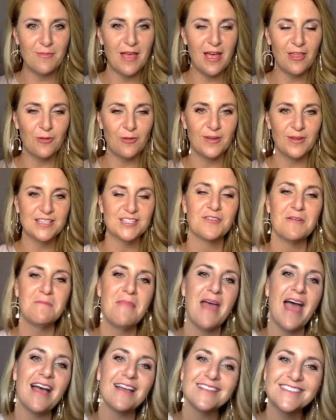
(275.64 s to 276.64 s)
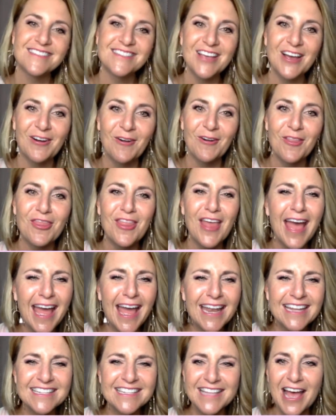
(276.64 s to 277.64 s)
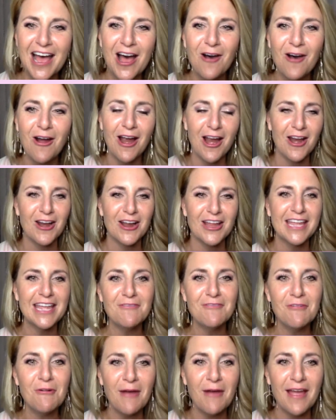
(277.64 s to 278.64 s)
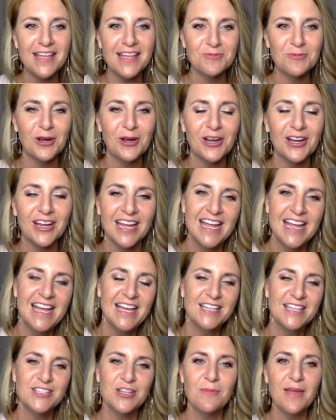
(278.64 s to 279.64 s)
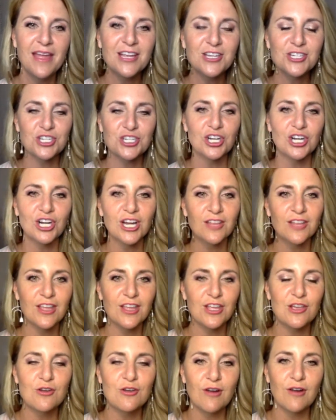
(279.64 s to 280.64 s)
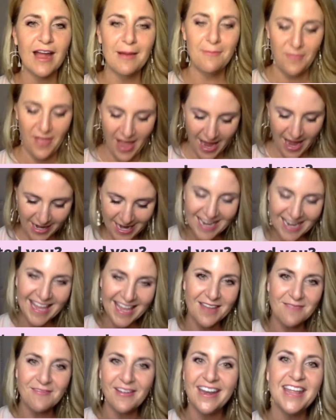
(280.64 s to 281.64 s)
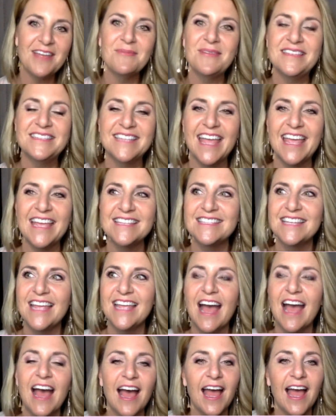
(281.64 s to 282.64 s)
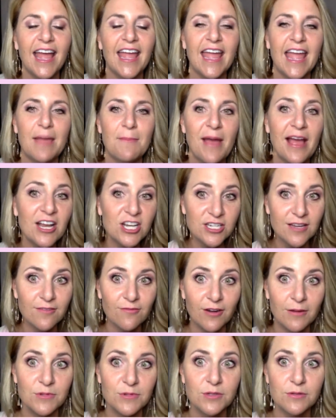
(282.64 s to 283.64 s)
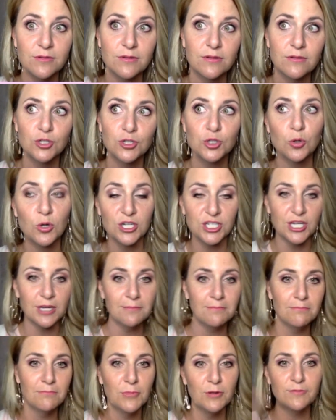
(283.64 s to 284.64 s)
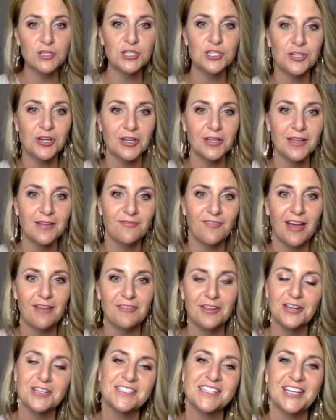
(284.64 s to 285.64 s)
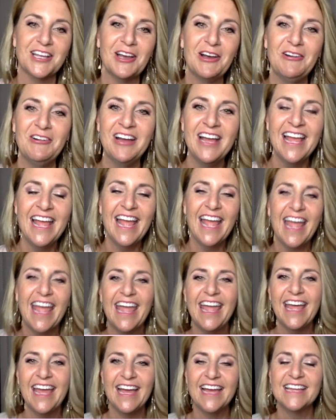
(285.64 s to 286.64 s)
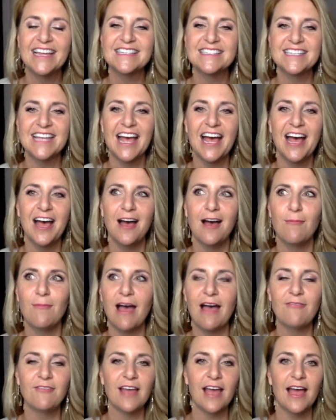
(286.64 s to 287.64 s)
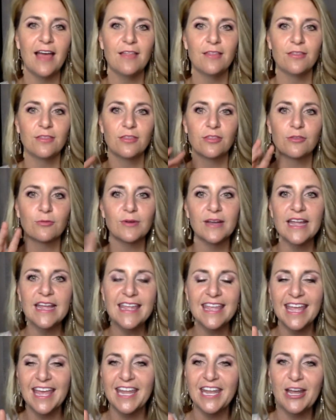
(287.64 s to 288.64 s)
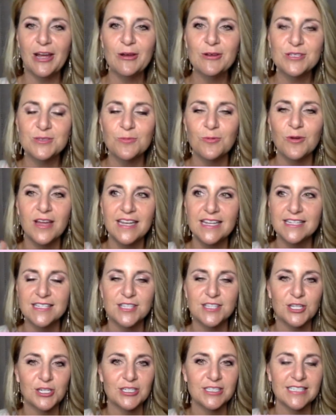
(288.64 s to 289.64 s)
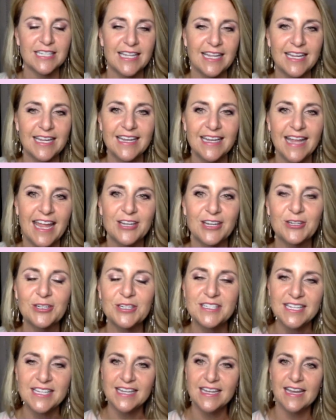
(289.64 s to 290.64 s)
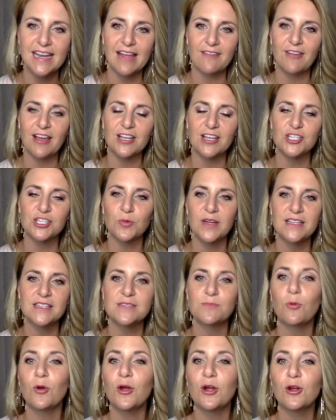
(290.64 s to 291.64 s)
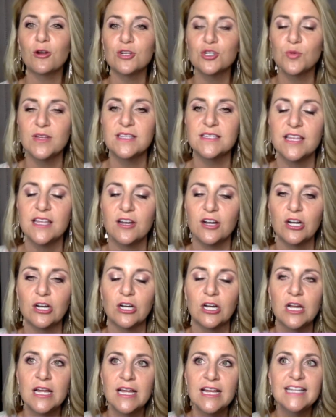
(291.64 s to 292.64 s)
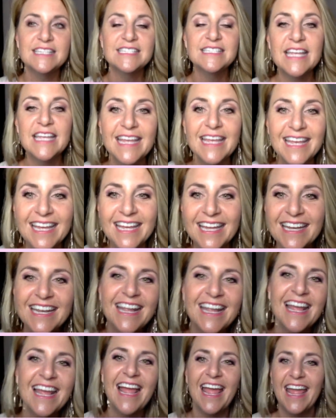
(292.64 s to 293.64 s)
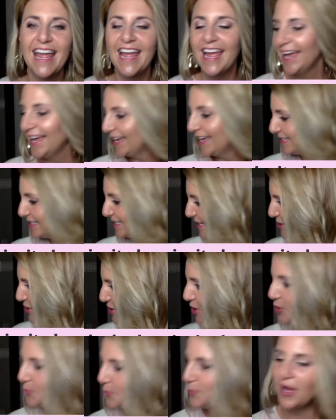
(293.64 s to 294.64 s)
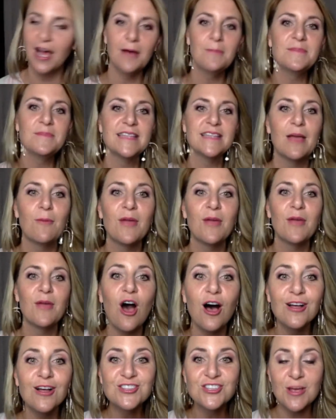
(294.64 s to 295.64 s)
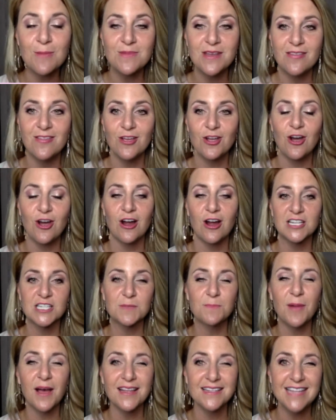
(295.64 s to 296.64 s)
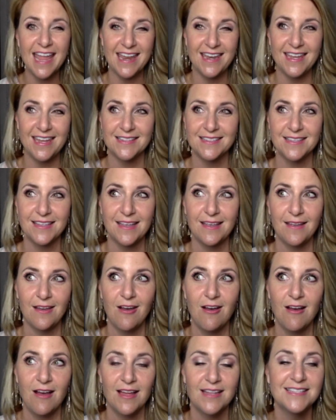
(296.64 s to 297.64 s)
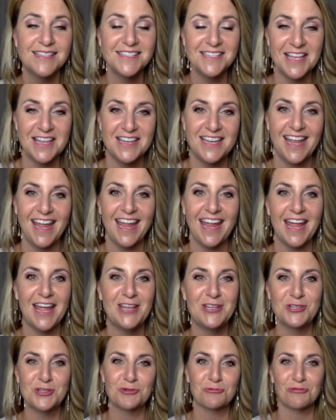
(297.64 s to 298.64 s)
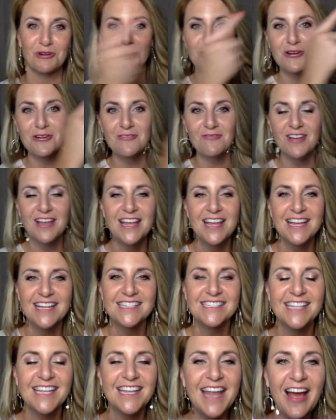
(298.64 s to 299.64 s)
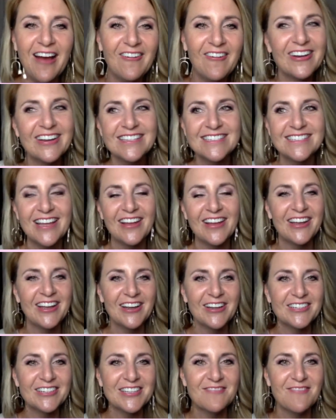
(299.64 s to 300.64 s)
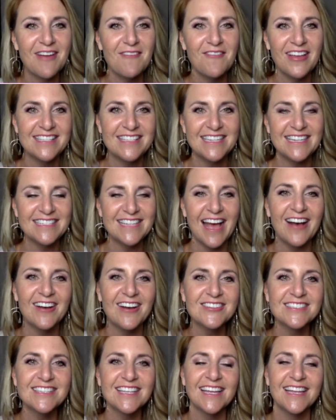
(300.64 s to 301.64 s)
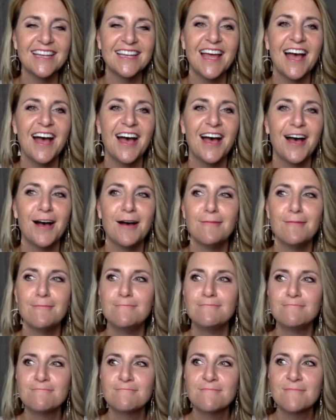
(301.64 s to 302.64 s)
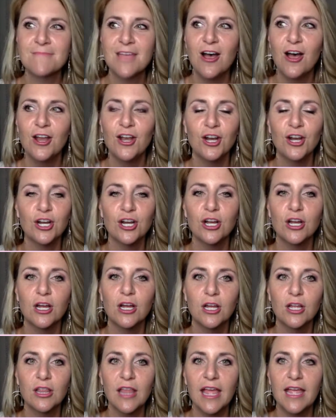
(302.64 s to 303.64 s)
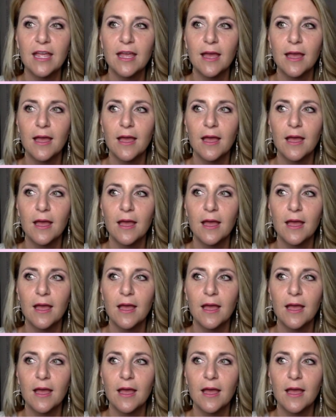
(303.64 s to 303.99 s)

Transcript: the other ones from that. So that is how our giveaways work. So make sure that you grab that. Again, my name is Casie. I am actually from Georgia, moved to Charlotte five years ago. And um, I've got three kiddos. One is 13, Anderson, and I've got twins, boy girl twins that are 10, and two pups. And we all jumped in the car spontaneously on Sunday and drove 10 hours down here to my bestie's house and um, on her like